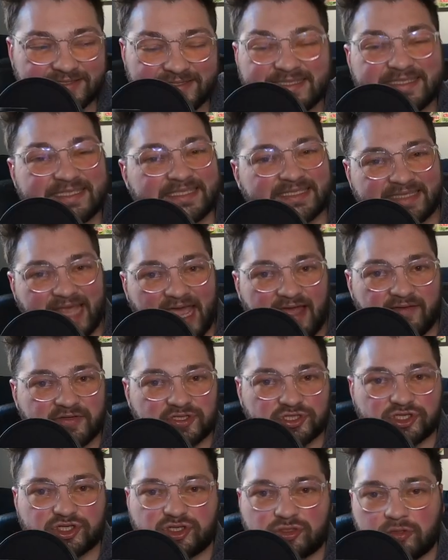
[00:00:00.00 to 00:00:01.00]
Savage
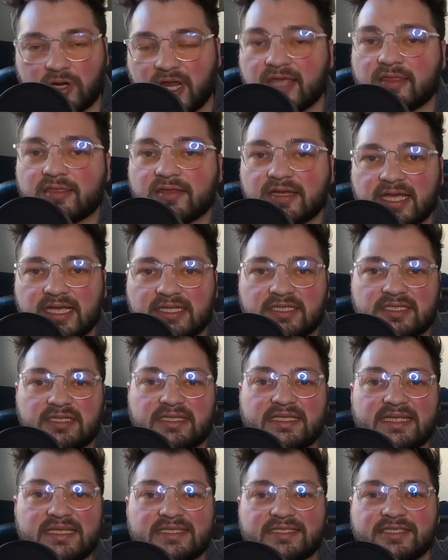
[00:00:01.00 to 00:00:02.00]
Strike, the next
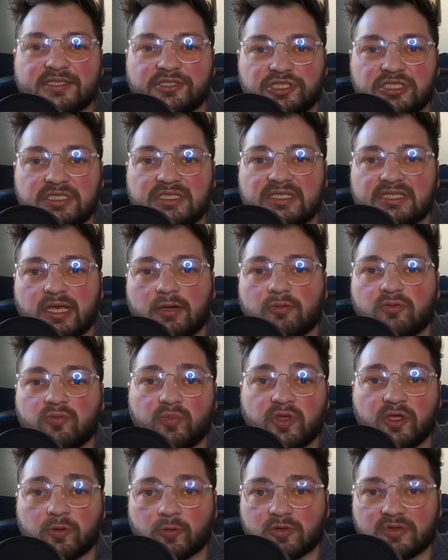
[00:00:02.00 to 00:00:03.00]
TCG set, would
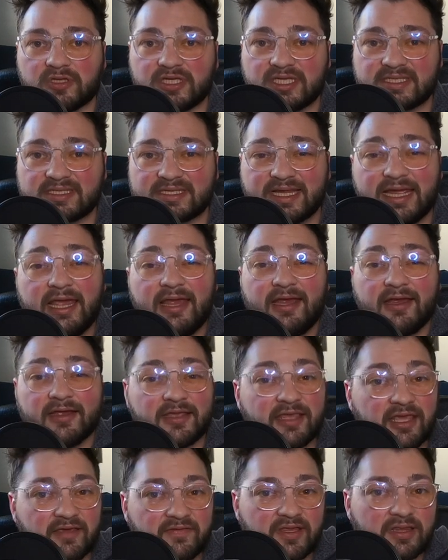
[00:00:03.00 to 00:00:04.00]
be released,
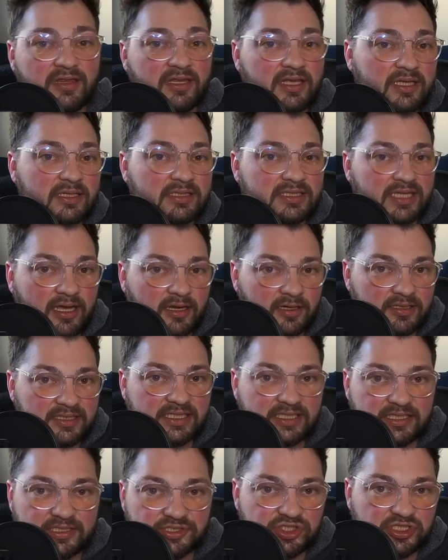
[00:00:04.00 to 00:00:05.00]
giving the entire
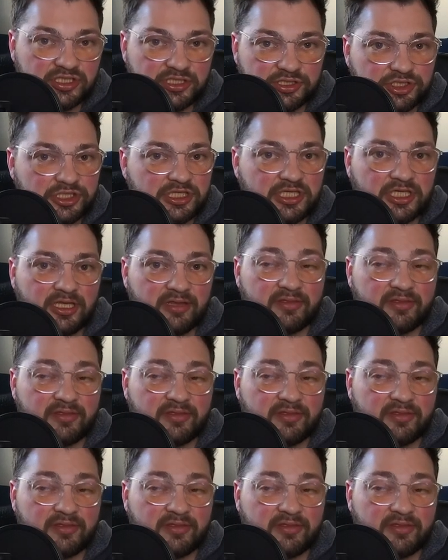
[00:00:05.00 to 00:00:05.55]
TCG